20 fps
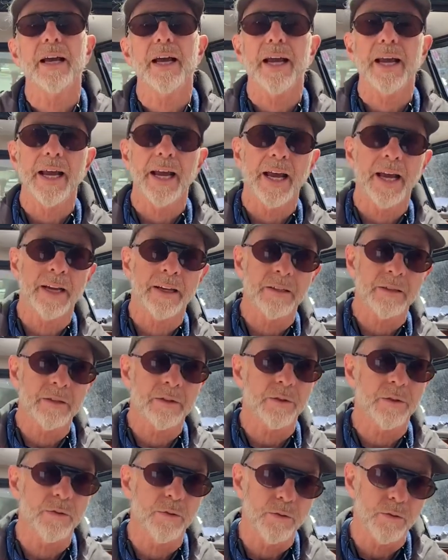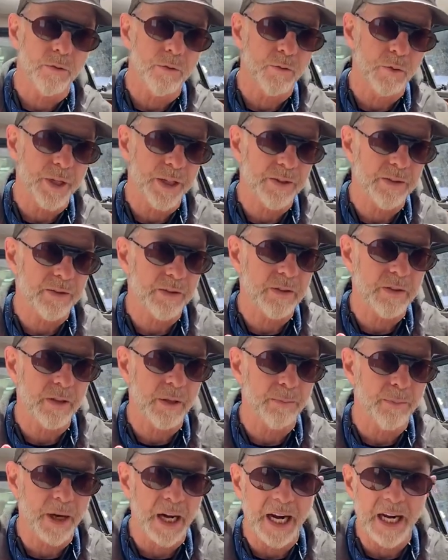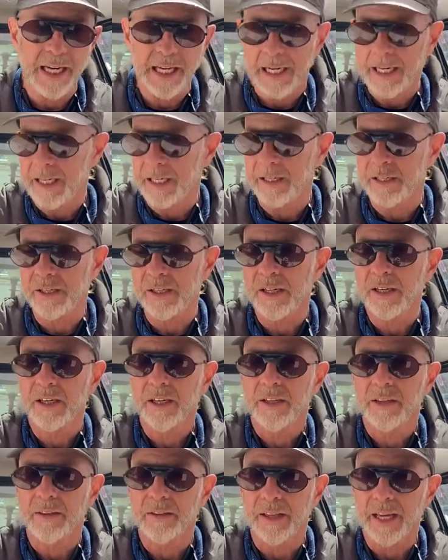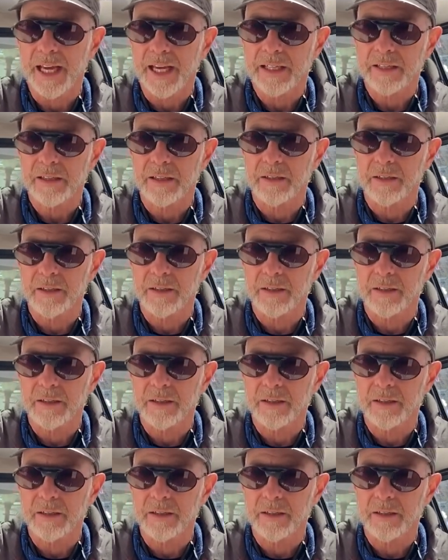and with the bindings that